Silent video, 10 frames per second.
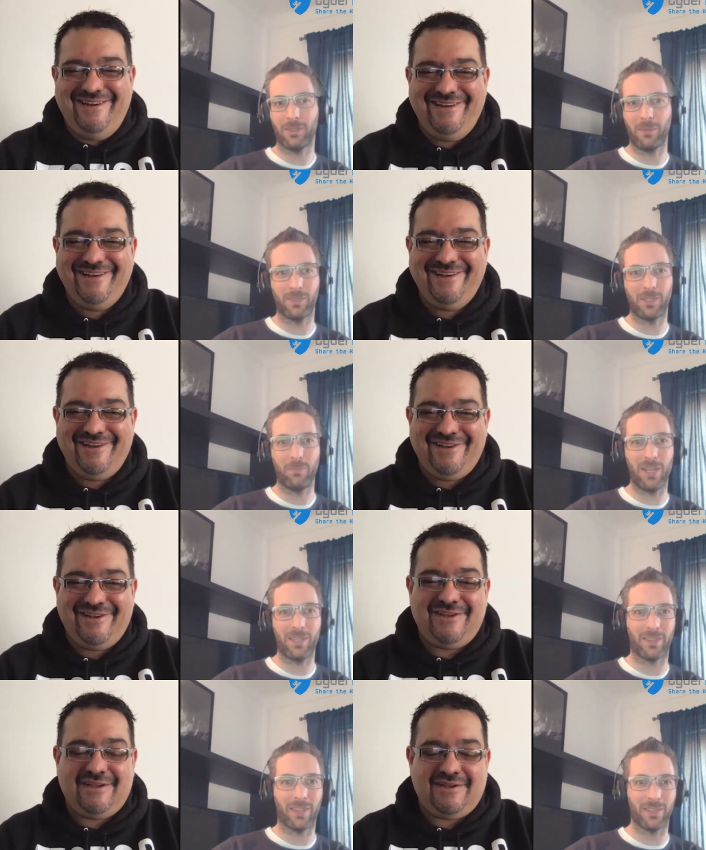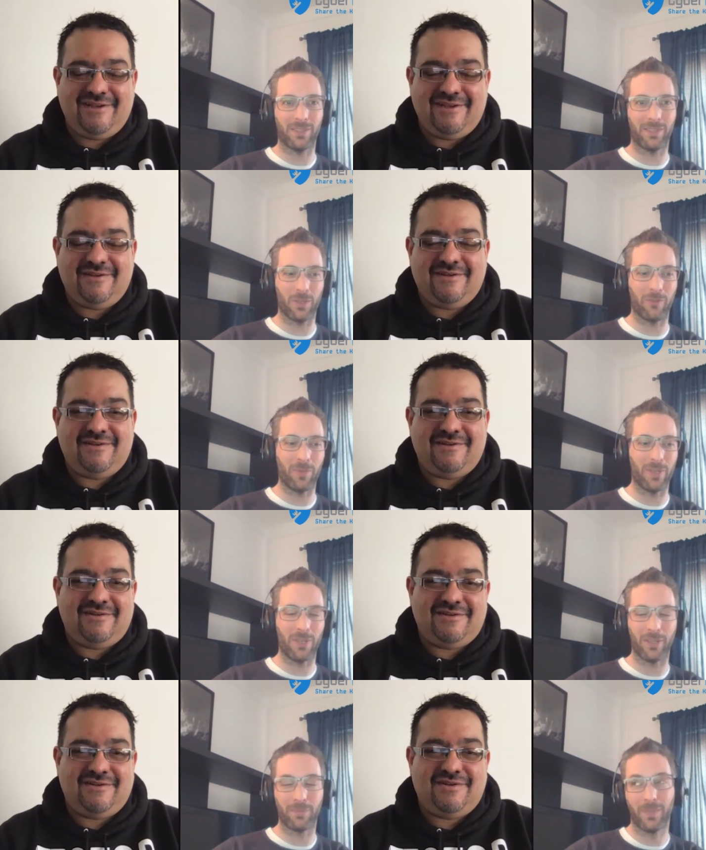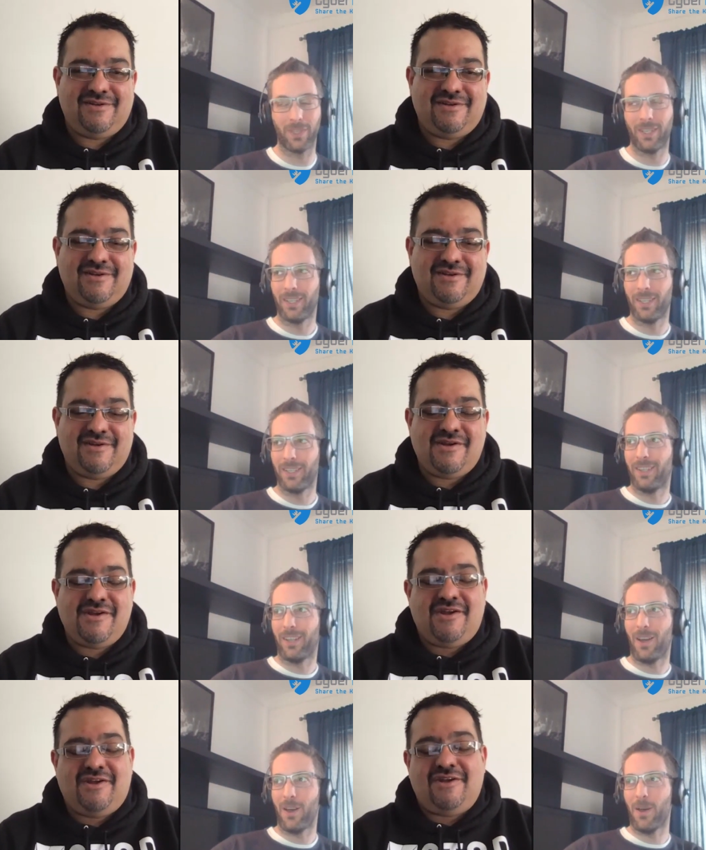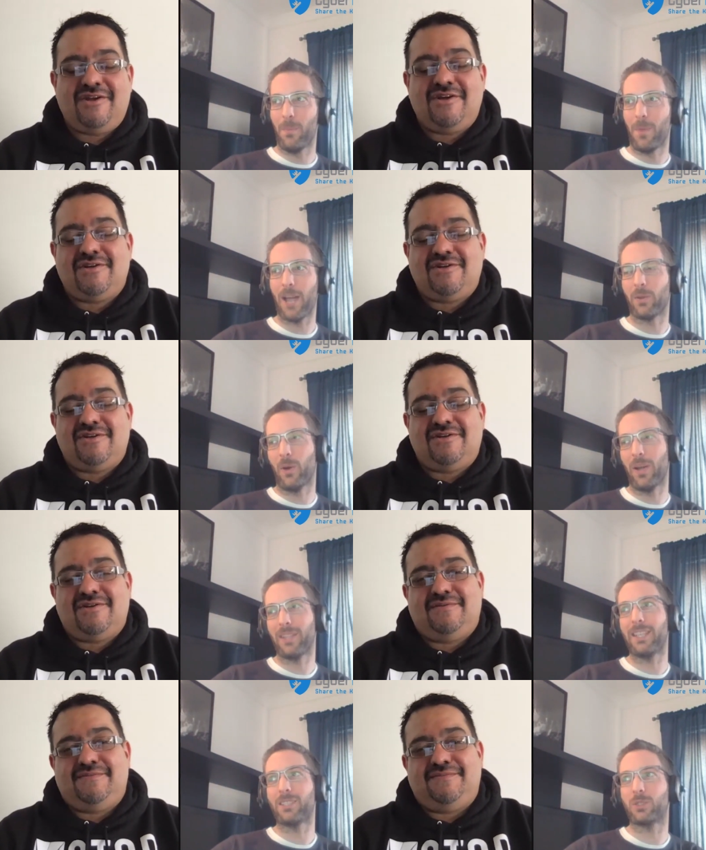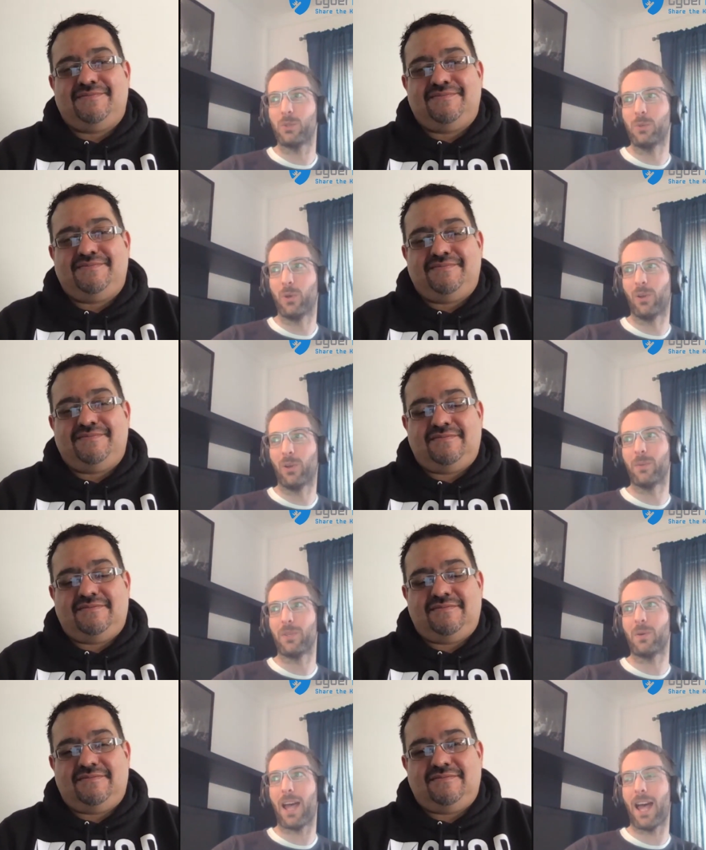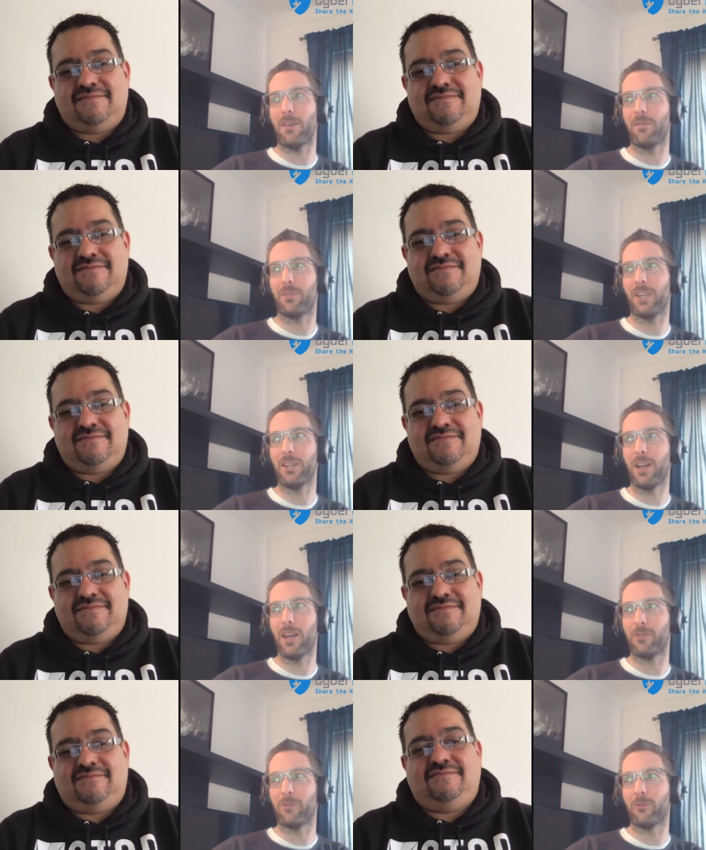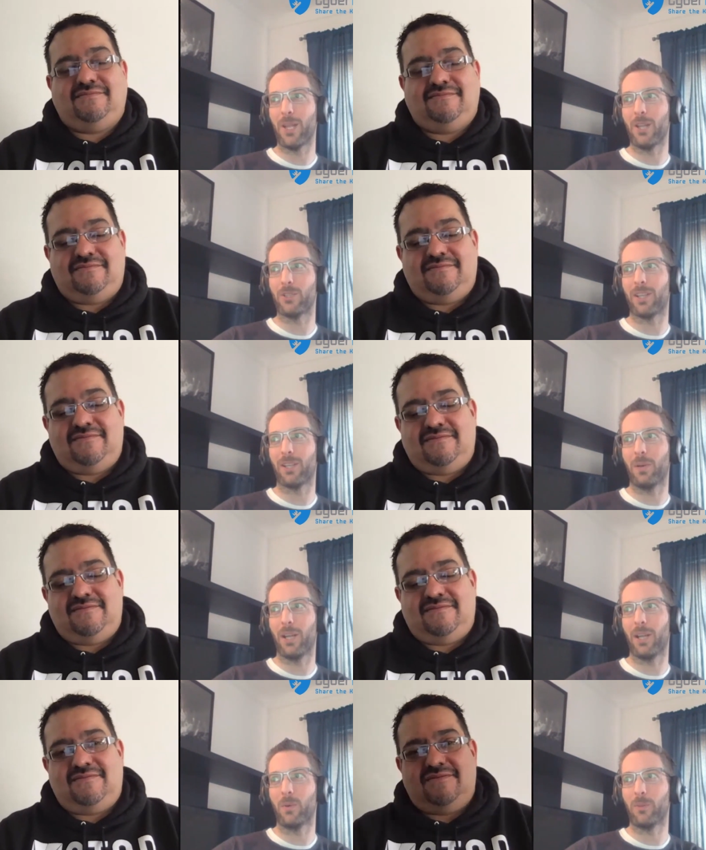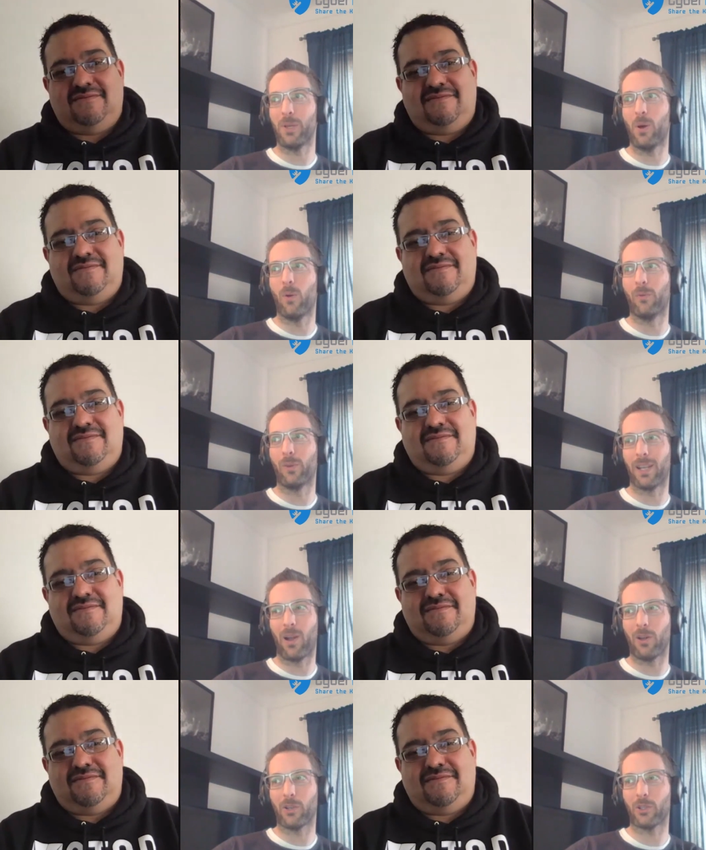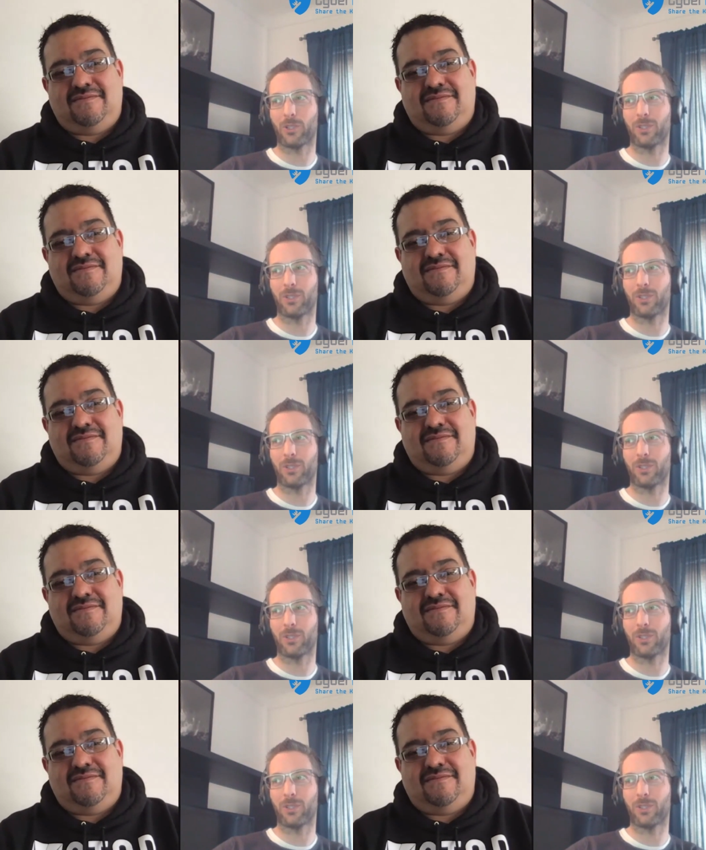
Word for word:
Speaker 1: some some basic things should have been done. Um, I don't know. It's it's too early, and we don't have enough information. I don't I don't want to be overly harsh